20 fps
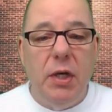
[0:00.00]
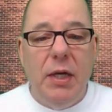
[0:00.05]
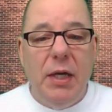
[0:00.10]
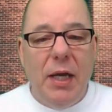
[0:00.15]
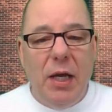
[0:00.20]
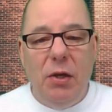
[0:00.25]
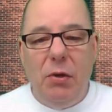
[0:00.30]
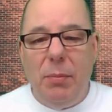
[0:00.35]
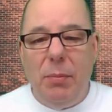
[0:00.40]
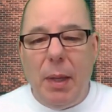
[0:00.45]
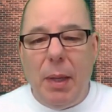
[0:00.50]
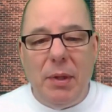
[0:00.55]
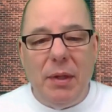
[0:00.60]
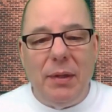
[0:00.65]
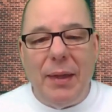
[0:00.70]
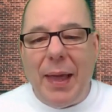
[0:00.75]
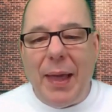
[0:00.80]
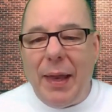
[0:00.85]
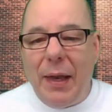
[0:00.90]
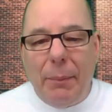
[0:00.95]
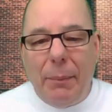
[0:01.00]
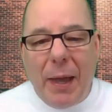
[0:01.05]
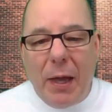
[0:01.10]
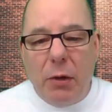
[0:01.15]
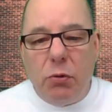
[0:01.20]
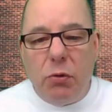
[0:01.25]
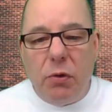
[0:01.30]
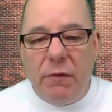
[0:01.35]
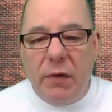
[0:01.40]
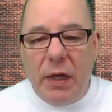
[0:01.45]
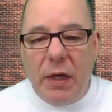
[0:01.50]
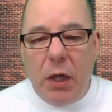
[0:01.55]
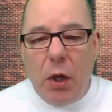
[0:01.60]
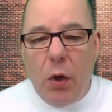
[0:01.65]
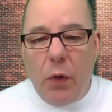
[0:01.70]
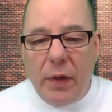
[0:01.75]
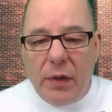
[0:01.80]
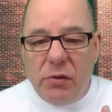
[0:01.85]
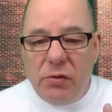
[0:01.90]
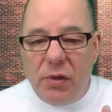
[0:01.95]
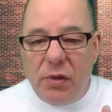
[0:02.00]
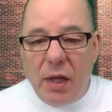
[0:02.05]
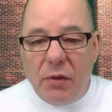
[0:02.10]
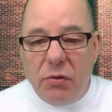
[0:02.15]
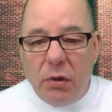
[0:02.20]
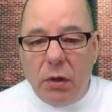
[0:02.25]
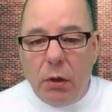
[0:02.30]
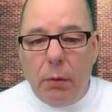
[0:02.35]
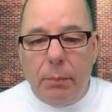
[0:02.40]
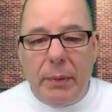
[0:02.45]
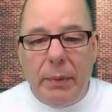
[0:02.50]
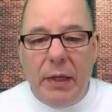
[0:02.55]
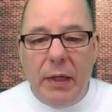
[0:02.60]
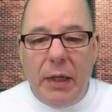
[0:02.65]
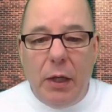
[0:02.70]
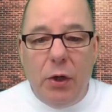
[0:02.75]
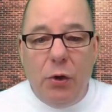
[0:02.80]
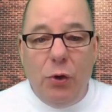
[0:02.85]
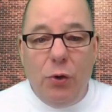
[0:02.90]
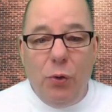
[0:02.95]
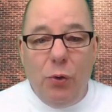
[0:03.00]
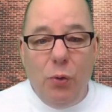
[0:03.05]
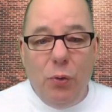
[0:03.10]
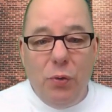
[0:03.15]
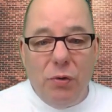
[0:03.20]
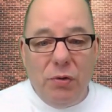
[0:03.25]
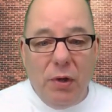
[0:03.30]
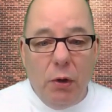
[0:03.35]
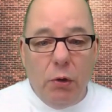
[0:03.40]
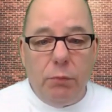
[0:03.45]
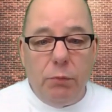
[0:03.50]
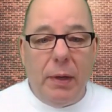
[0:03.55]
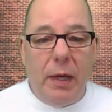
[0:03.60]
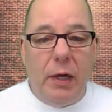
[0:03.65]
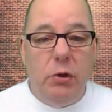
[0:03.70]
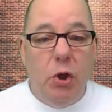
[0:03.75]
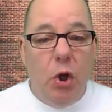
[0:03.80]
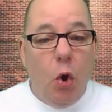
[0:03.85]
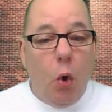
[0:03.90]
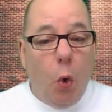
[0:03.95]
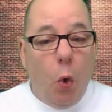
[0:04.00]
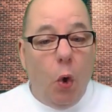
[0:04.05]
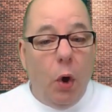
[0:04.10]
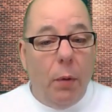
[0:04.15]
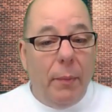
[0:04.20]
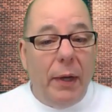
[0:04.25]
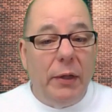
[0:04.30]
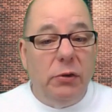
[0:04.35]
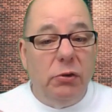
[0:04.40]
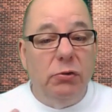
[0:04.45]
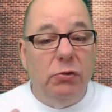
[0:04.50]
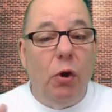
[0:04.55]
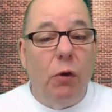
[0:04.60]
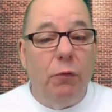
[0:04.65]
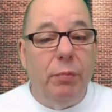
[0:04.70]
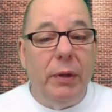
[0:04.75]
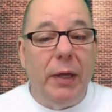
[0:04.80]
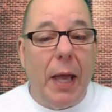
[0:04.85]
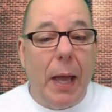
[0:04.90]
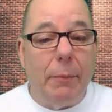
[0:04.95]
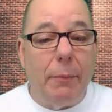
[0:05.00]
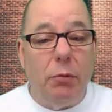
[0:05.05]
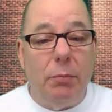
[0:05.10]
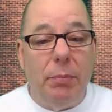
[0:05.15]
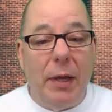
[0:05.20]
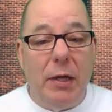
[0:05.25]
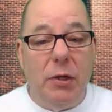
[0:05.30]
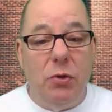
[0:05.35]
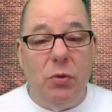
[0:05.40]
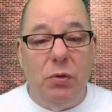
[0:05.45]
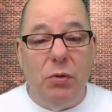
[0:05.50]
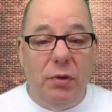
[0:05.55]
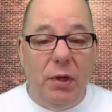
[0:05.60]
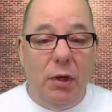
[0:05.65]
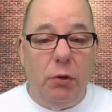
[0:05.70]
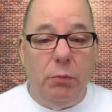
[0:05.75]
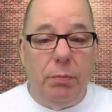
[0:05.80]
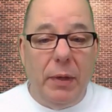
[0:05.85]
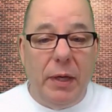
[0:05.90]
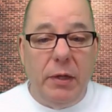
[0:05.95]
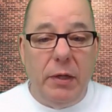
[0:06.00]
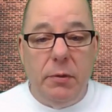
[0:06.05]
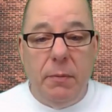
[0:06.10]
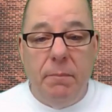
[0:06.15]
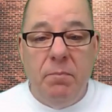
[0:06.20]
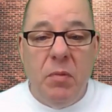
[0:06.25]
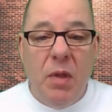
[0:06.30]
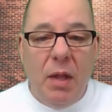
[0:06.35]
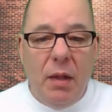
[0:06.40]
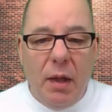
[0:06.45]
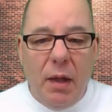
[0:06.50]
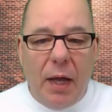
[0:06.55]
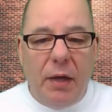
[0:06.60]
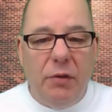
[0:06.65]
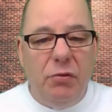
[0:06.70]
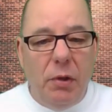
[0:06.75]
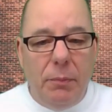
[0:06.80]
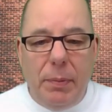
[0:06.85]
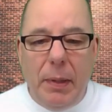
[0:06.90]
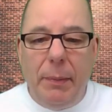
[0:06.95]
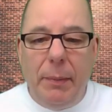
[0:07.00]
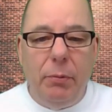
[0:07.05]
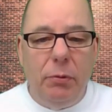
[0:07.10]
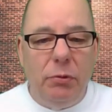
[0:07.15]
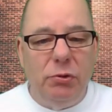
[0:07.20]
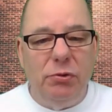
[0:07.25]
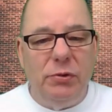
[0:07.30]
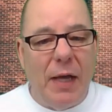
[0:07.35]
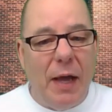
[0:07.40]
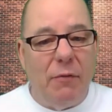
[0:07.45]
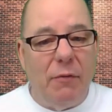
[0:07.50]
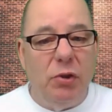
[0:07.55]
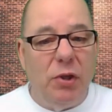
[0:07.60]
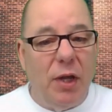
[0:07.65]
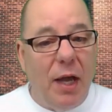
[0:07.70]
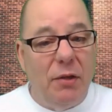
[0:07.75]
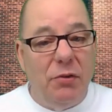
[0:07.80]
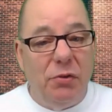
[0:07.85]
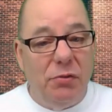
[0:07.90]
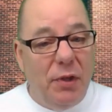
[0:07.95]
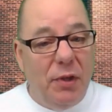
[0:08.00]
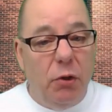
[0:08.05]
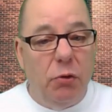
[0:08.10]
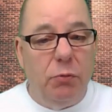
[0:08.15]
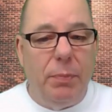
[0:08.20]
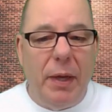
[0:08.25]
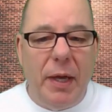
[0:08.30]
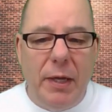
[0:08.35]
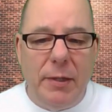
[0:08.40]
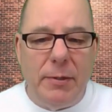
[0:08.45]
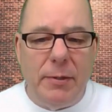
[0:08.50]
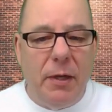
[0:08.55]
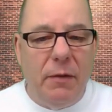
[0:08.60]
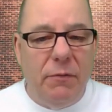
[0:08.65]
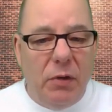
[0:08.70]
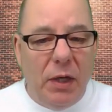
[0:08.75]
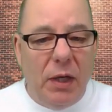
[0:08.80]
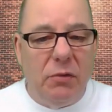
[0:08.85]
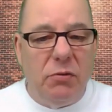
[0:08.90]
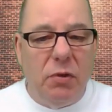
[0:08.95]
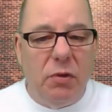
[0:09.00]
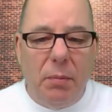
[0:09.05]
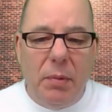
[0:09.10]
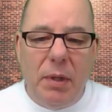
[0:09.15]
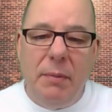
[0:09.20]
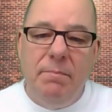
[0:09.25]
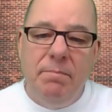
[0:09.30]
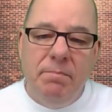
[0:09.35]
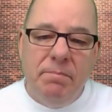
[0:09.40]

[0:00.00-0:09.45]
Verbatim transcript: into maybe a landing page with a video that says a little bit into the sales page, or it might just go from a capture page to a sales page. I see people just advertise a sales page, and if you get somebody,